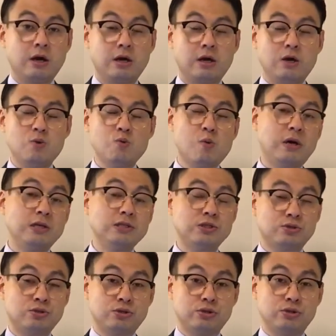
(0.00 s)
It was
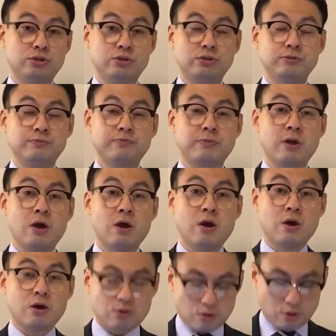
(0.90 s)
to
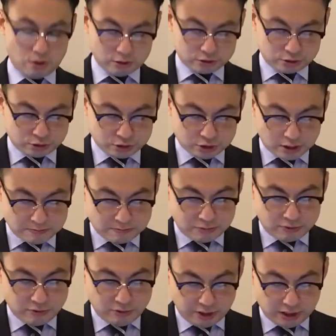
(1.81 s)
go to the
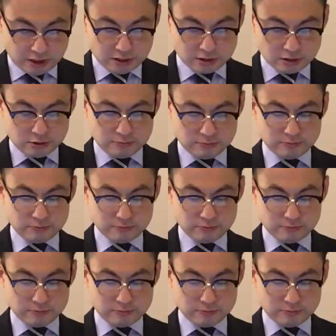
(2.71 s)
priest